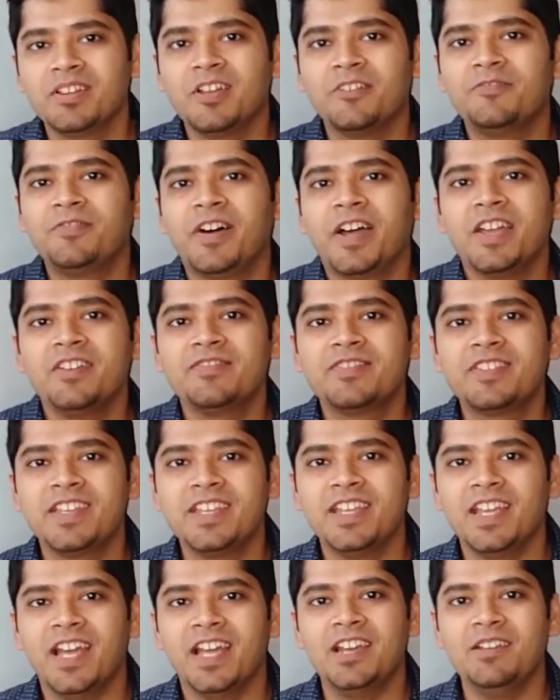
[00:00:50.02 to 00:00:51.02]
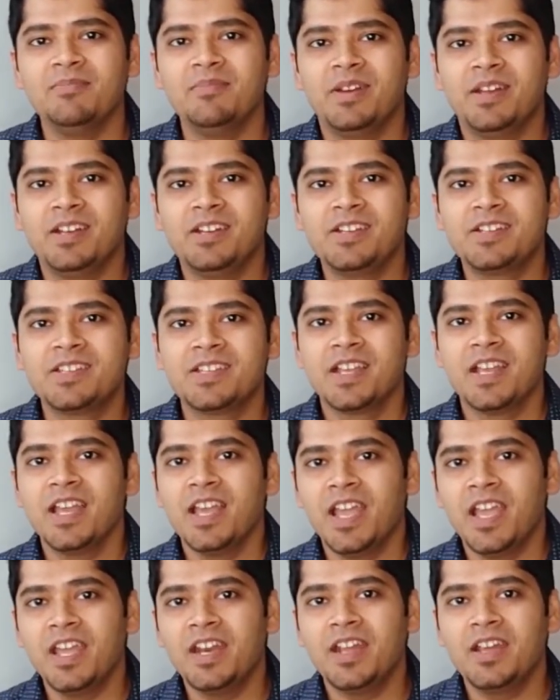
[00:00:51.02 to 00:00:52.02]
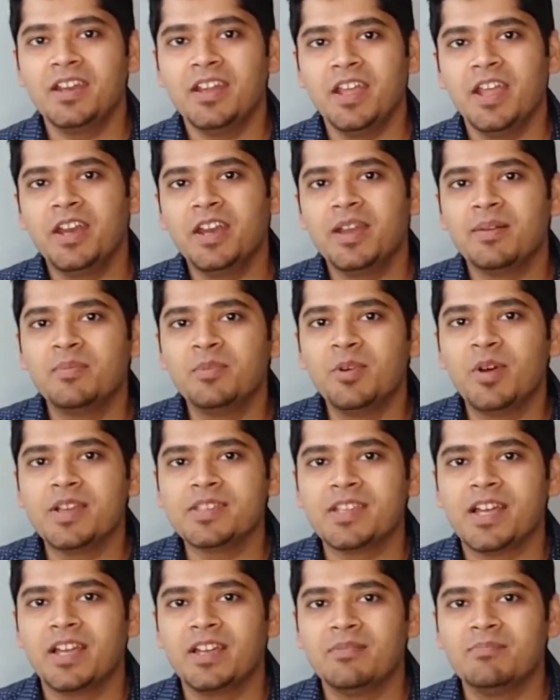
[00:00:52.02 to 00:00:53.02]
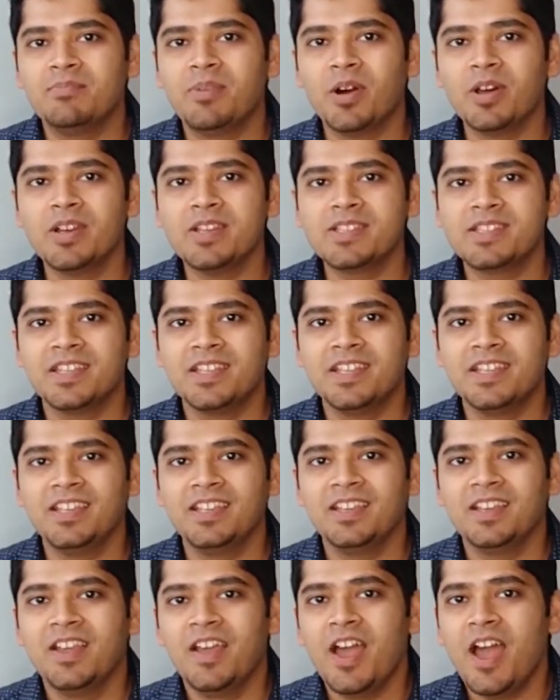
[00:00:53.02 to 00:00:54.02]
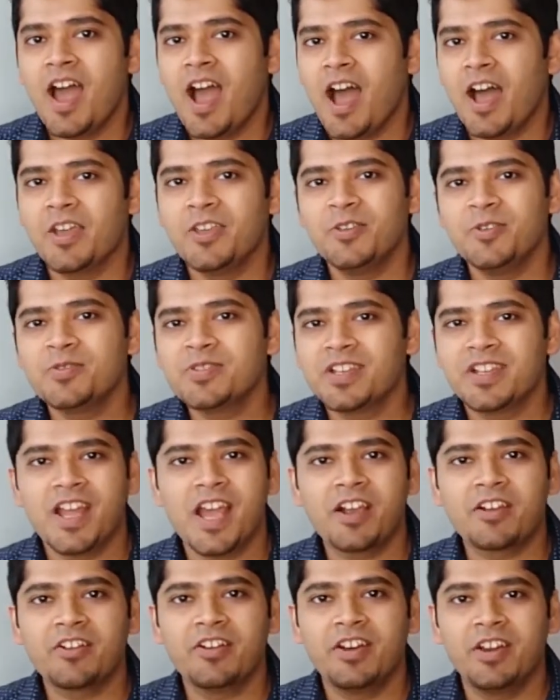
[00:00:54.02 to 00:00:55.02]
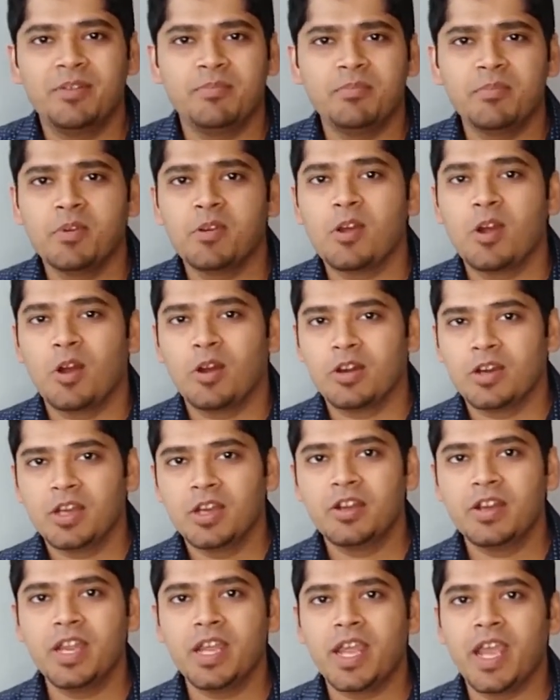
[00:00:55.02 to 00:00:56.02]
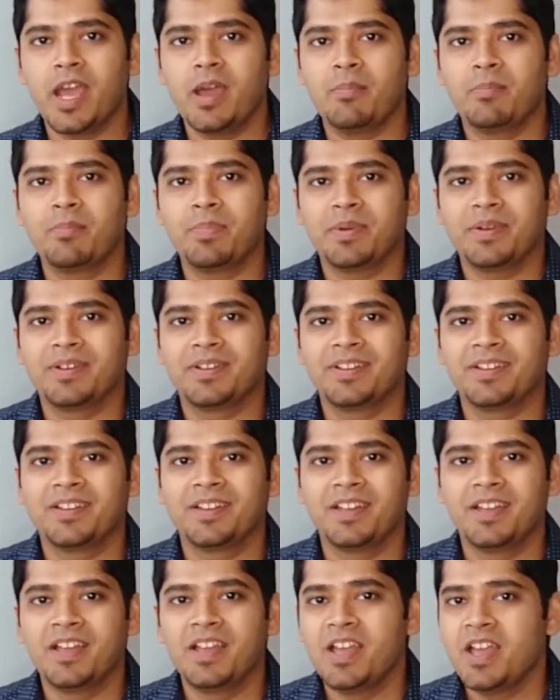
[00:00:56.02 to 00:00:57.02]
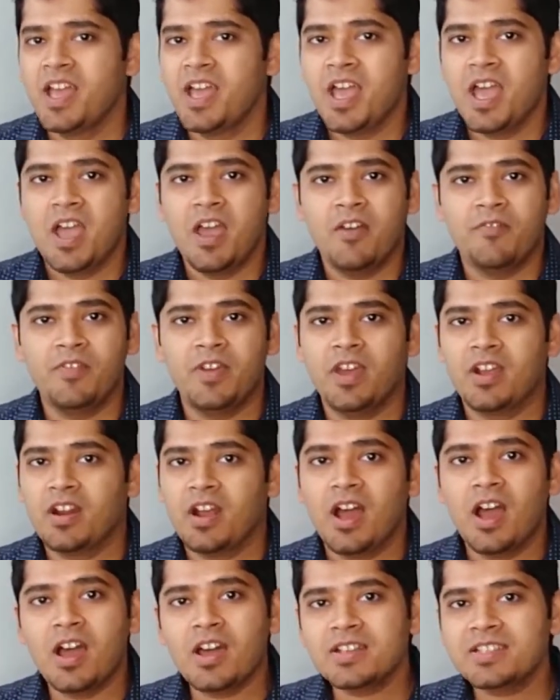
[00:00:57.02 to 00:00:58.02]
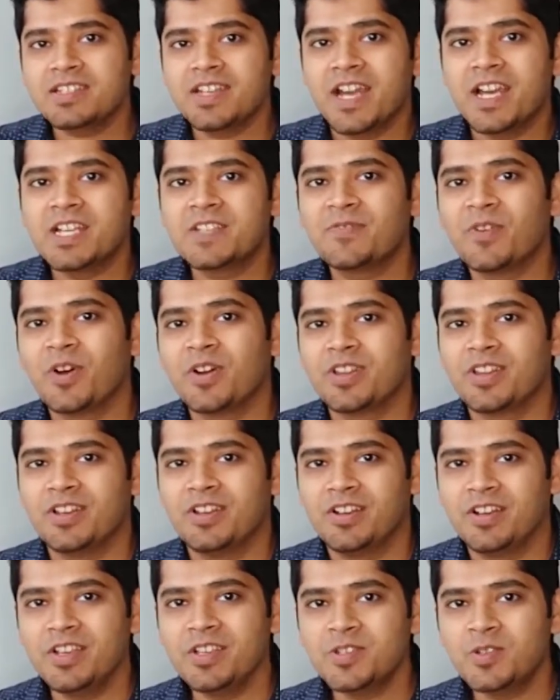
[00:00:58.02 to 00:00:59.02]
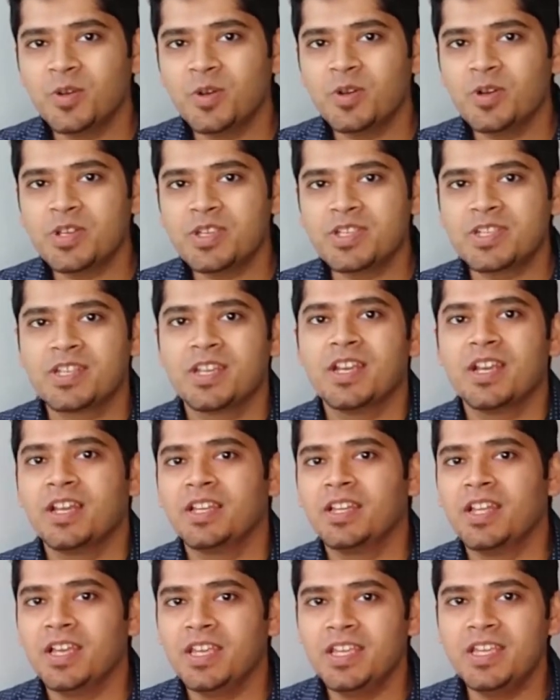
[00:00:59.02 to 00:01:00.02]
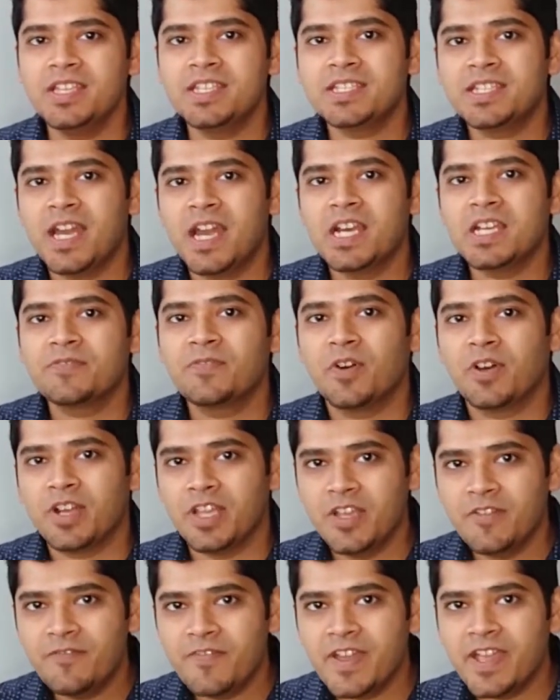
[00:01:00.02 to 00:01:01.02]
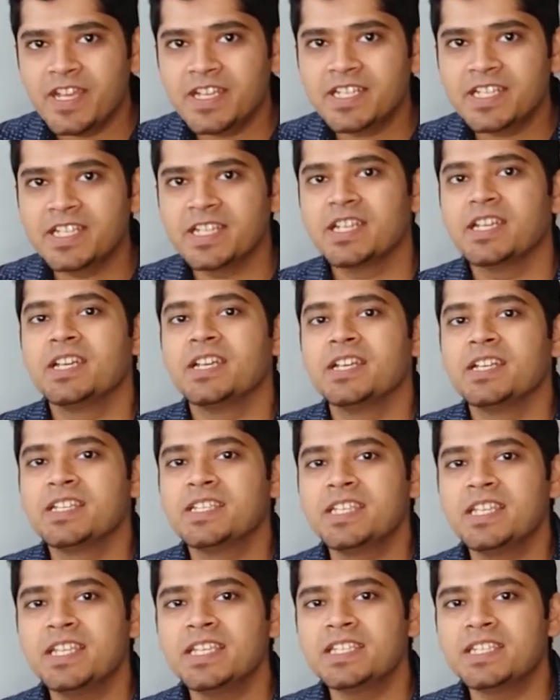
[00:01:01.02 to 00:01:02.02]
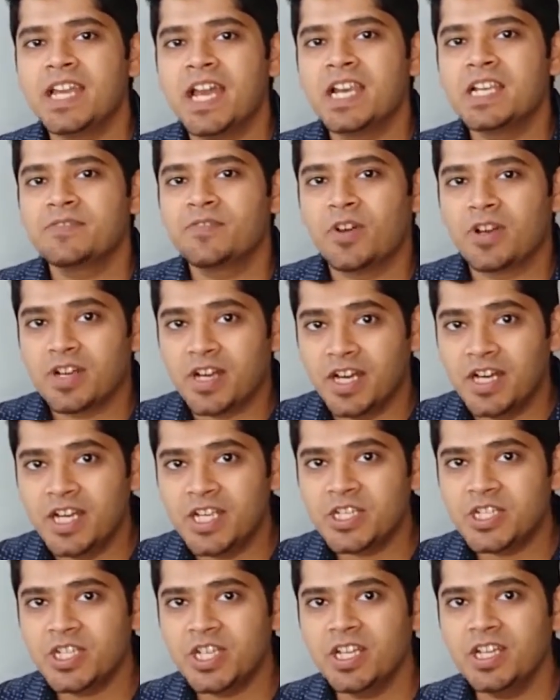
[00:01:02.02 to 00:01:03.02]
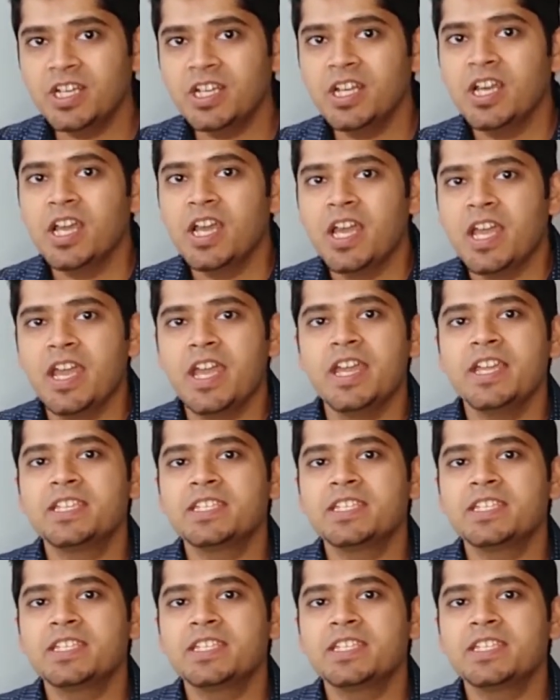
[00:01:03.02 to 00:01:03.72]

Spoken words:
the 5 key elements in an AWS IAM policy, I use an acronym called RECAP, where R stands for the resource, the E stands for effect, C stands for condition, A